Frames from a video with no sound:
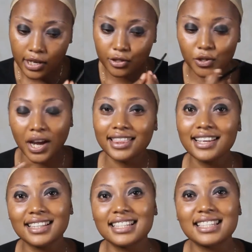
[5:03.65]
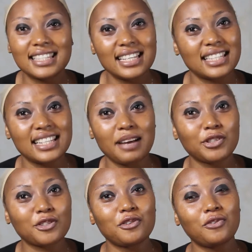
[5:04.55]
So I think this season I'm
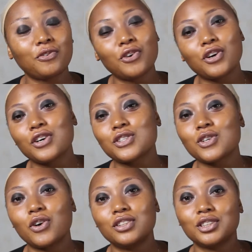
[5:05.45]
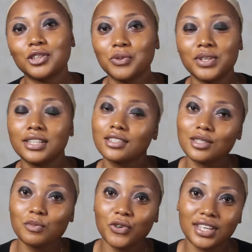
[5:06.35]
just going to focus on doing
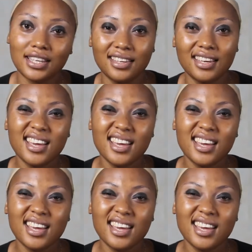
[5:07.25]
smoky.